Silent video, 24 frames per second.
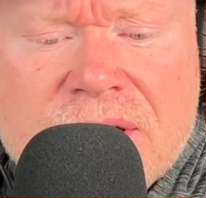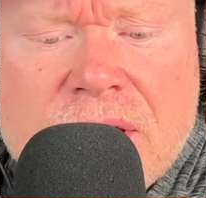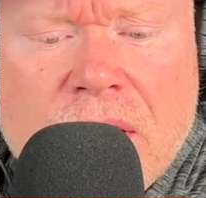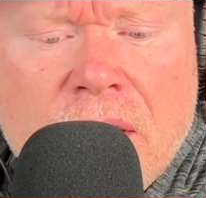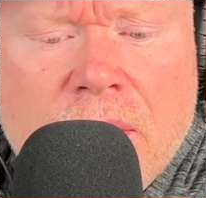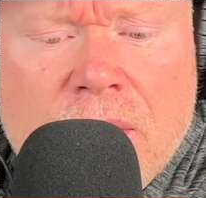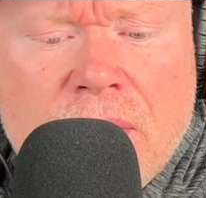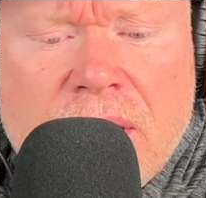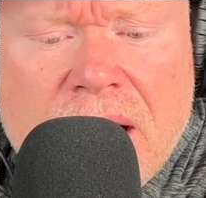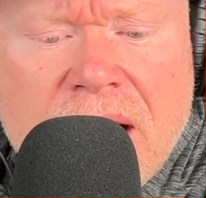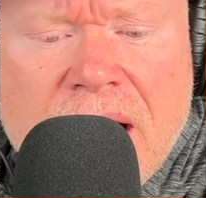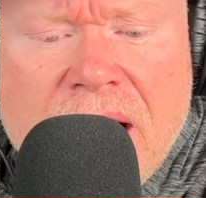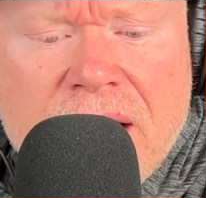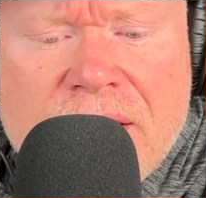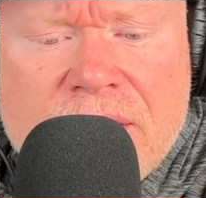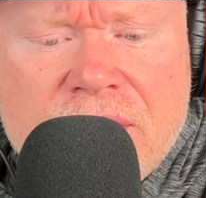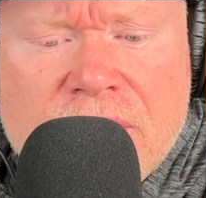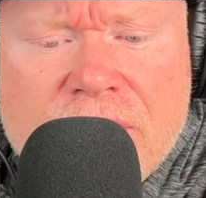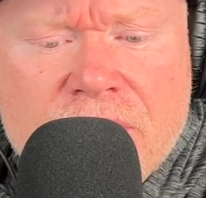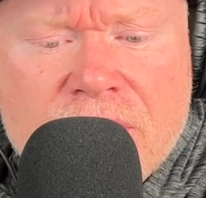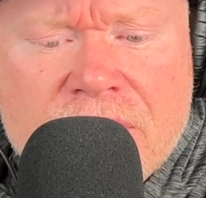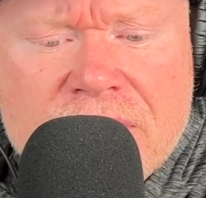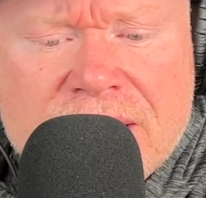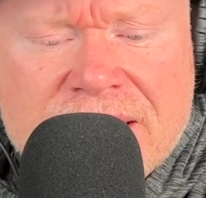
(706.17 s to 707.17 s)
So
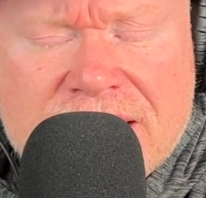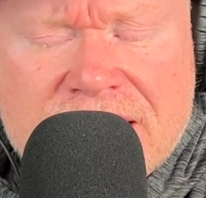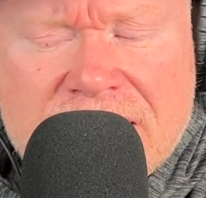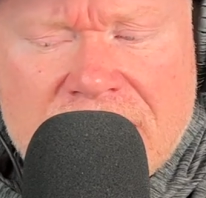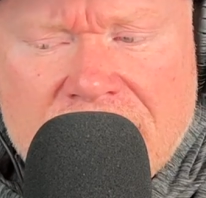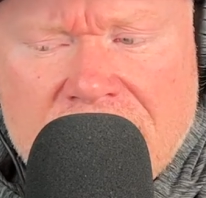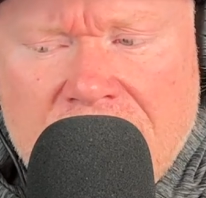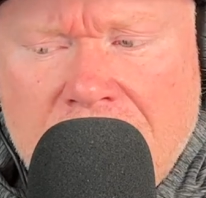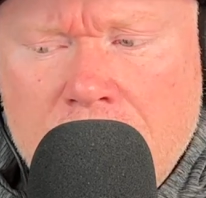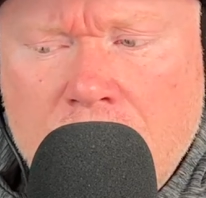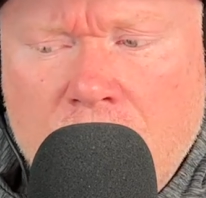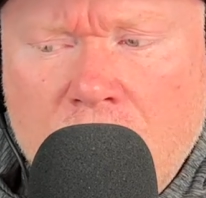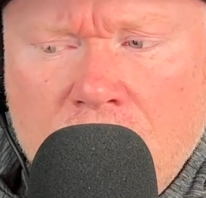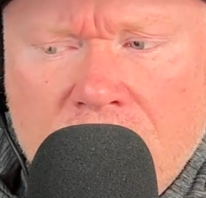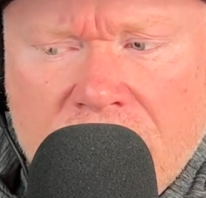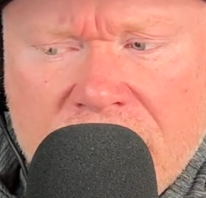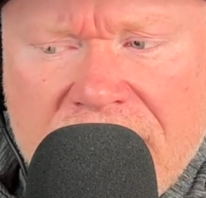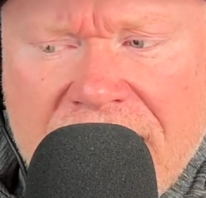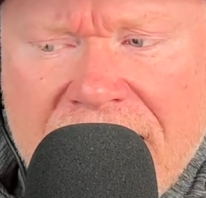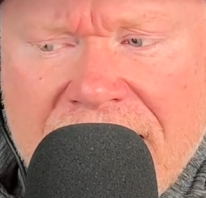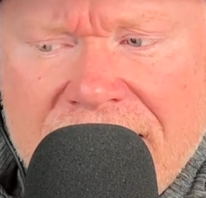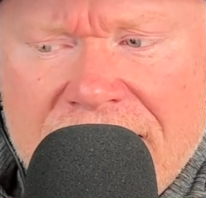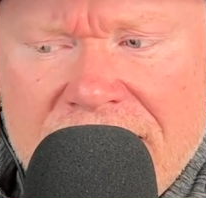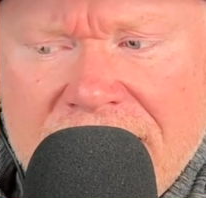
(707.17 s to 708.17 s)
you're going to see a lot more of
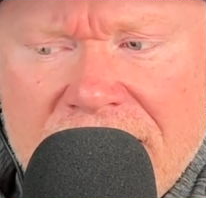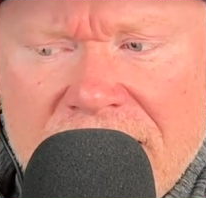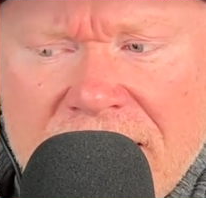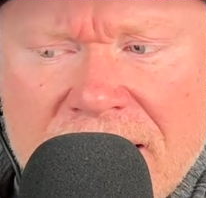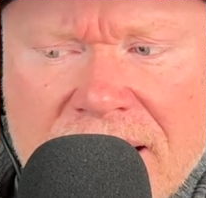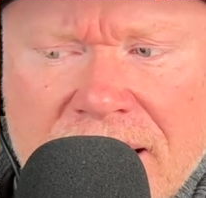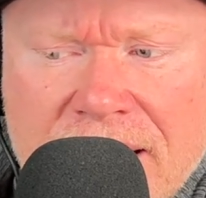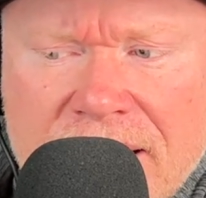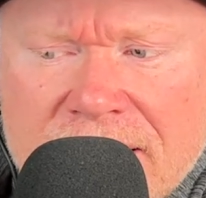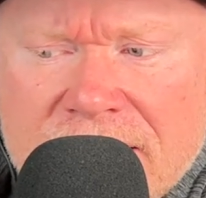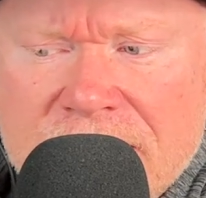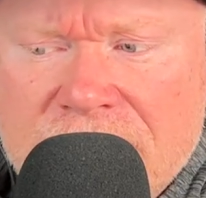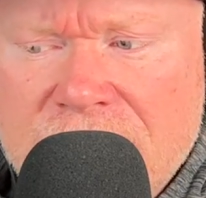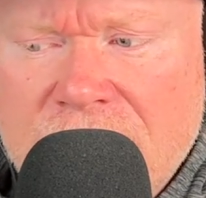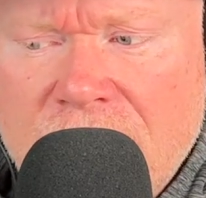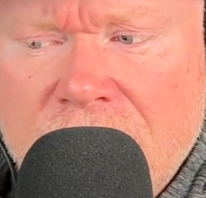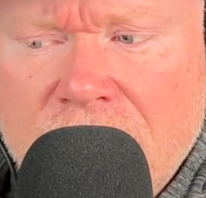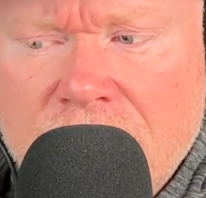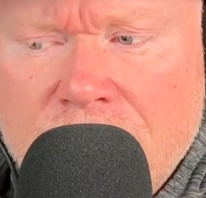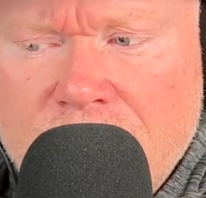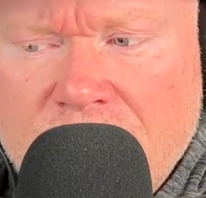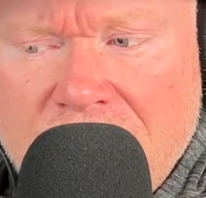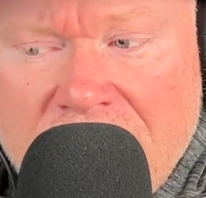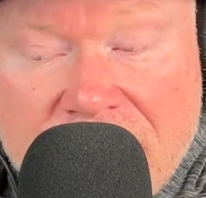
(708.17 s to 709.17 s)
that. And
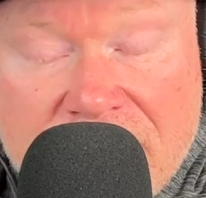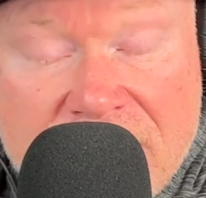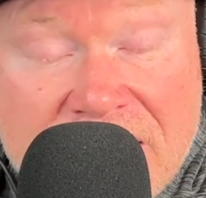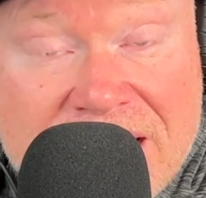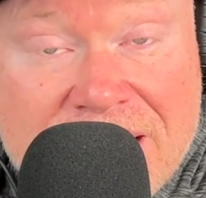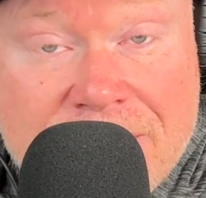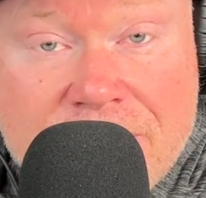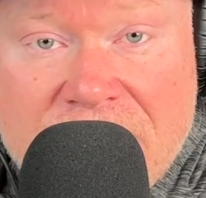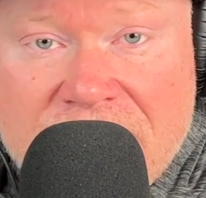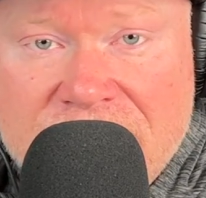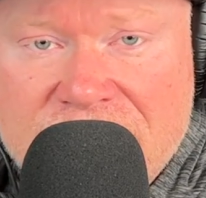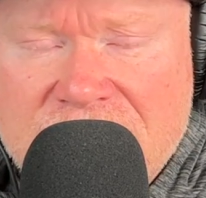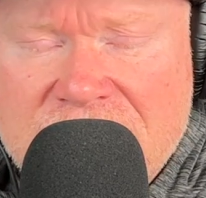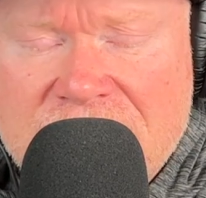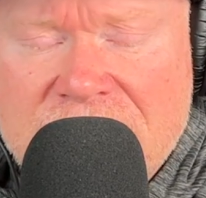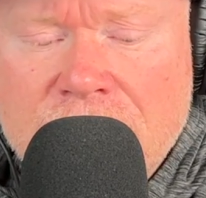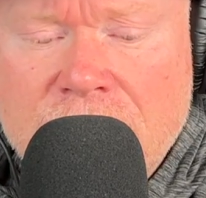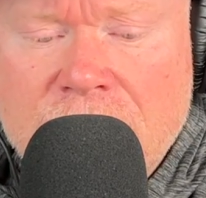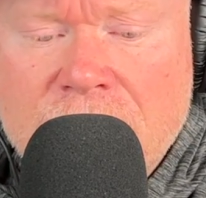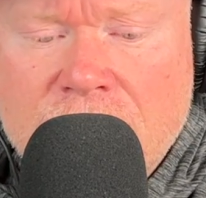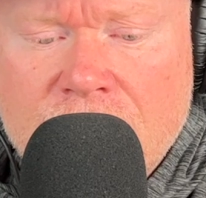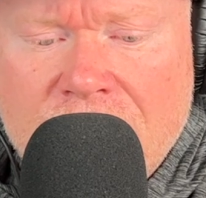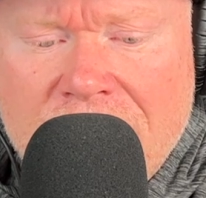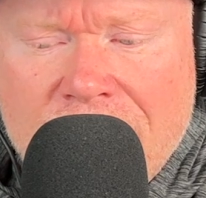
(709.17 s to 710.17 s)
so, but email is
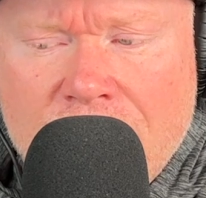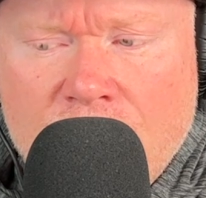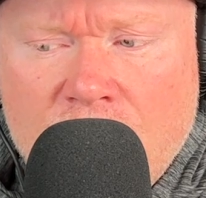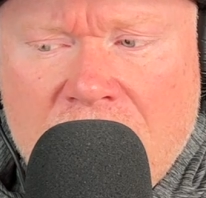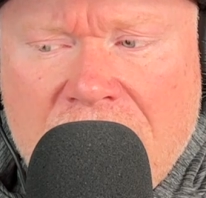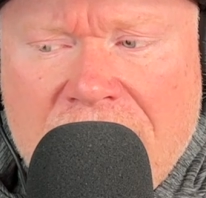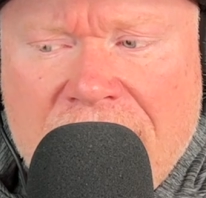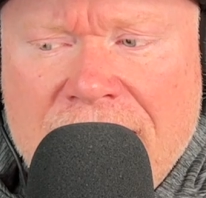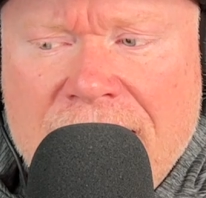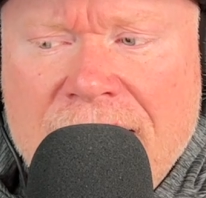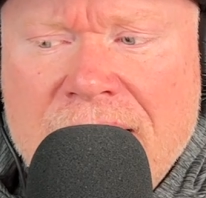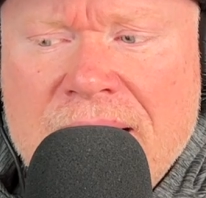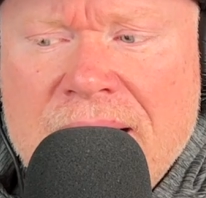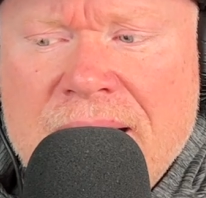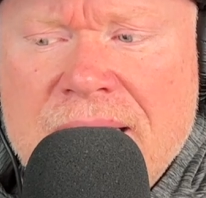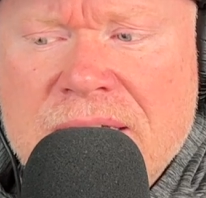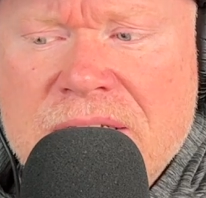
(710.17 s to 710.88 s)
still a great way.